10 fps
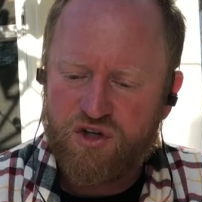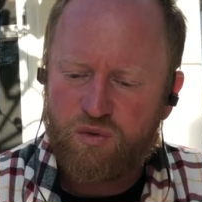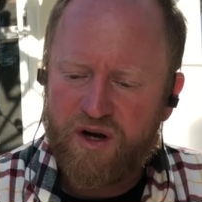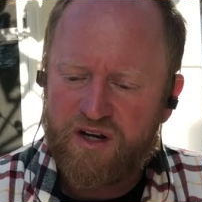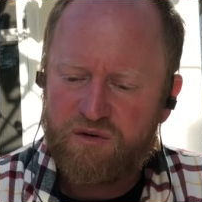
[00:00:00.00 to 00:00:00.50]

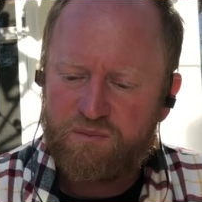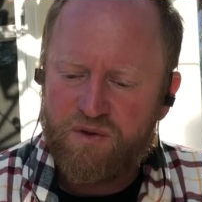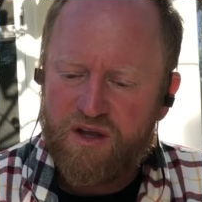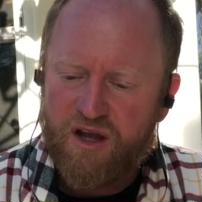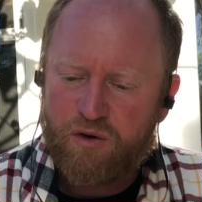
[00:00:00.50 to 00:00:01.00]

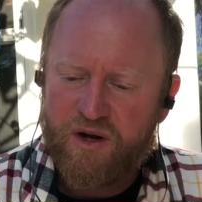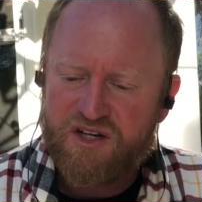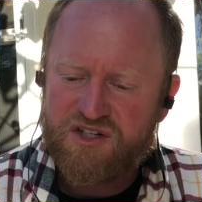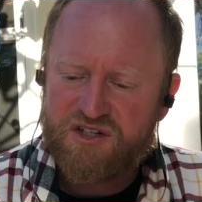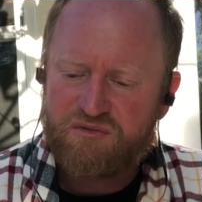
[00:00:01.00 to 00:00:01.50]

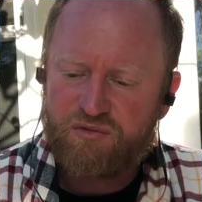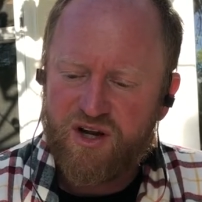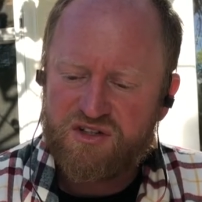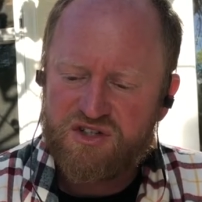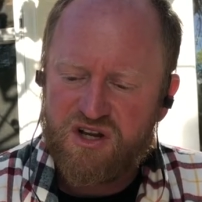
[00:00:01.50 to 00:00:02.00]
acquaintances and
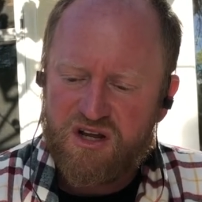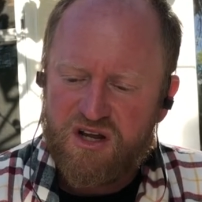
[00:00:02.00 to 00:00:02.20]
friends,